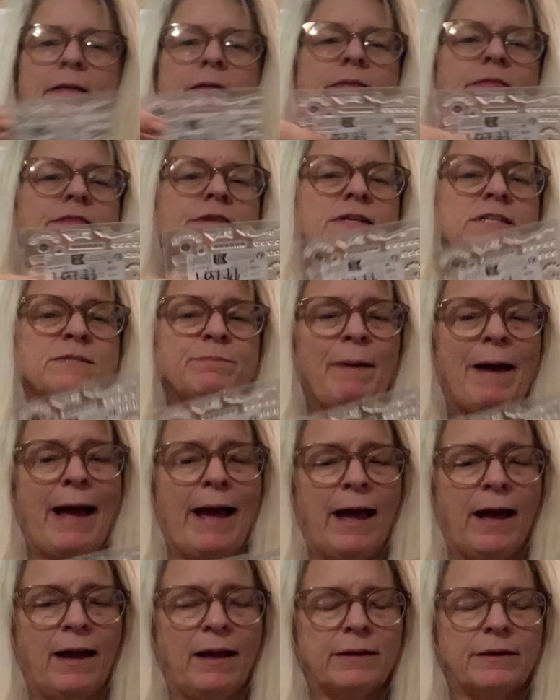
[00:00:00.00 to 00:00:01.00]
This
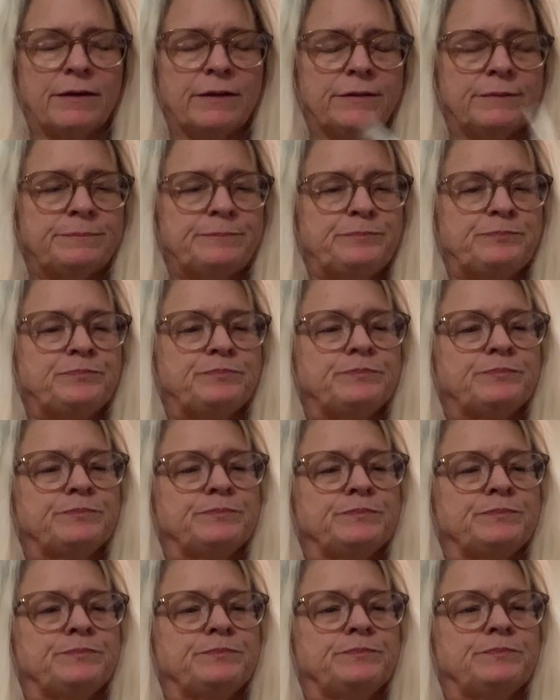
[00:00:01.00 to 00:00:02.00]
pack
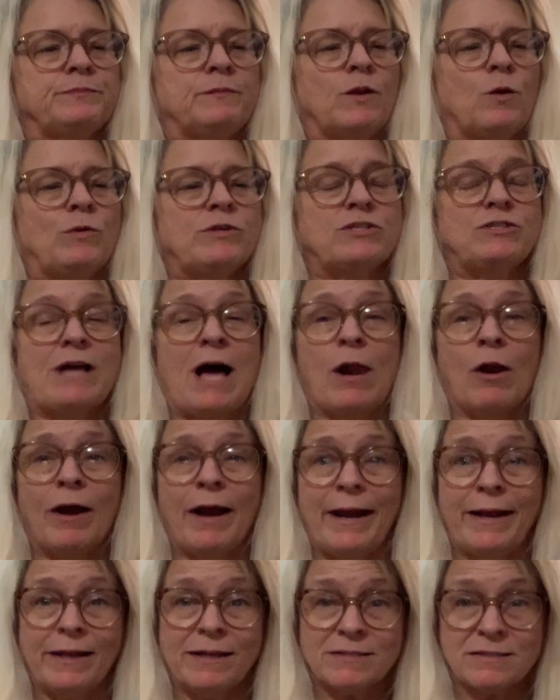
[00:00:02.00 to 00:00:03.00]
was
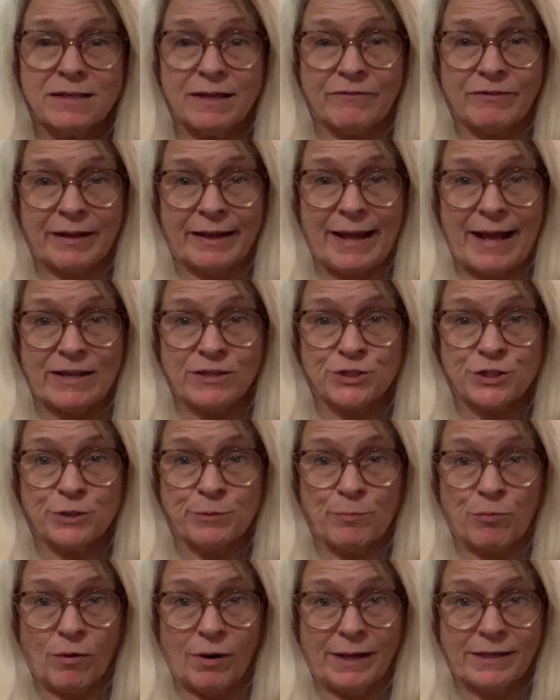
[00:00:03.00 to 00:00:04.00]
$1.87 and had 2
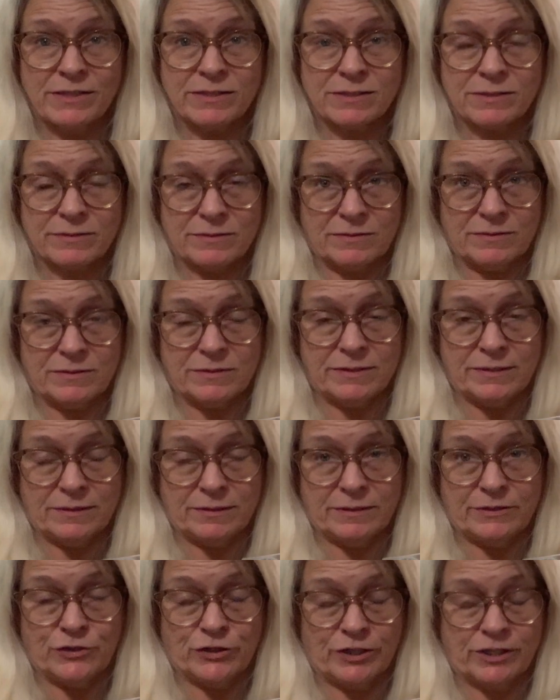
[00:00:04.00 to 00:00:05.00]
price
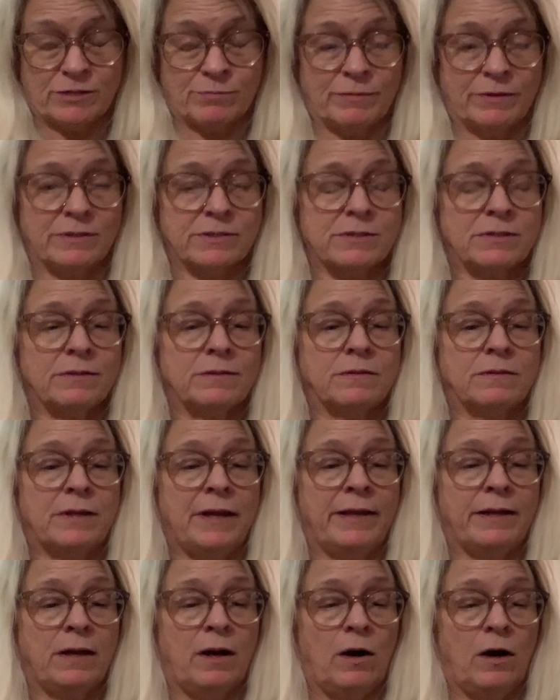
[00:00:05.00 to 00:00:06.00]
adjustments.
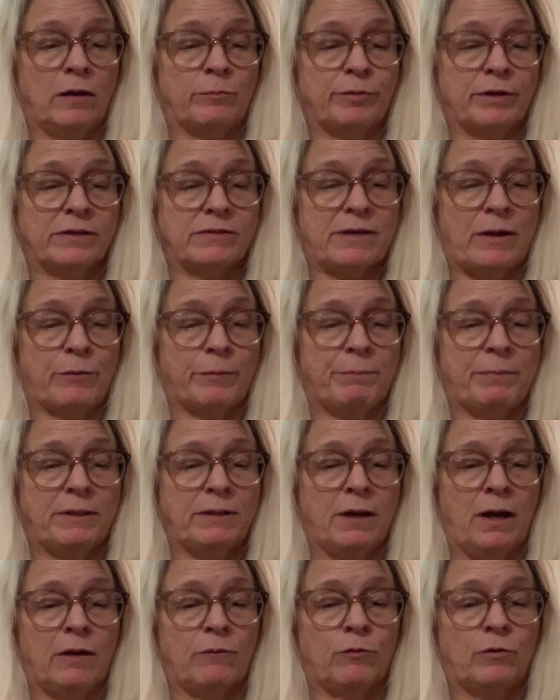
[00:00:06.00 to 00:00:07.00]
Thank God, because I would be
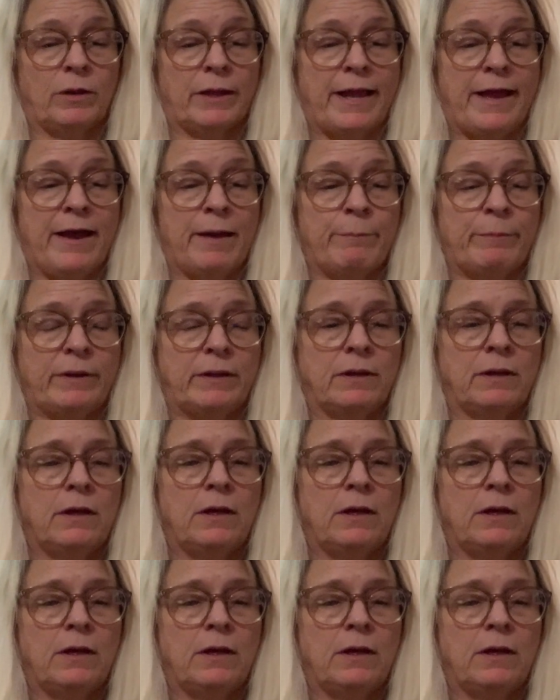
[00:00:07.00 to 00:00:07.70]
not really happy.